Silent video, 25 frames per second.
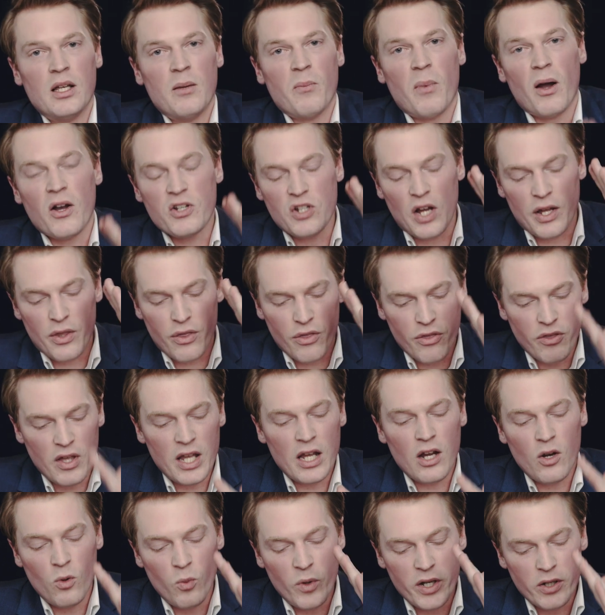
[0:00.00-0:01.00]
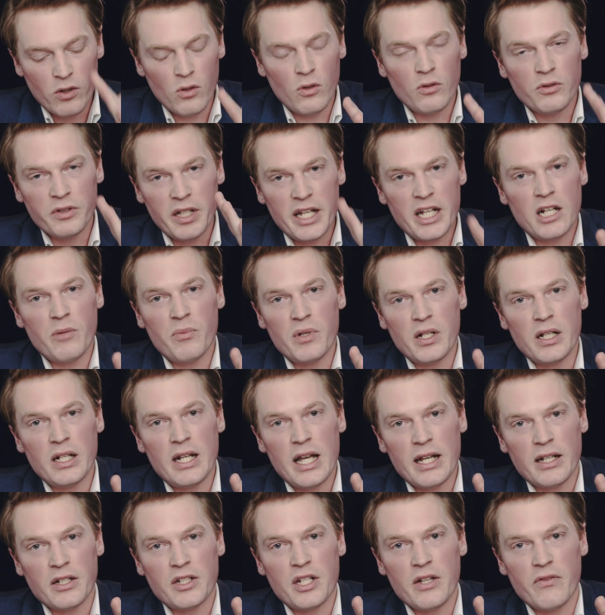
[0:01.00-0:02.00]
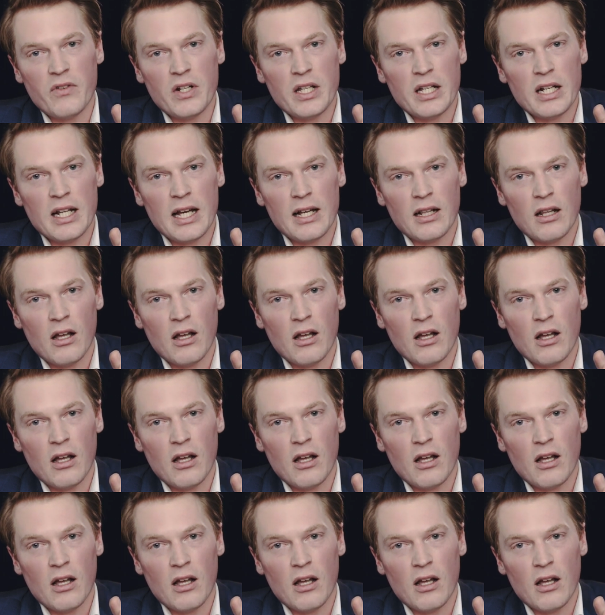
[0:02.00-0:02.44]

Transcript: Because I think we all need a bit of negativity in our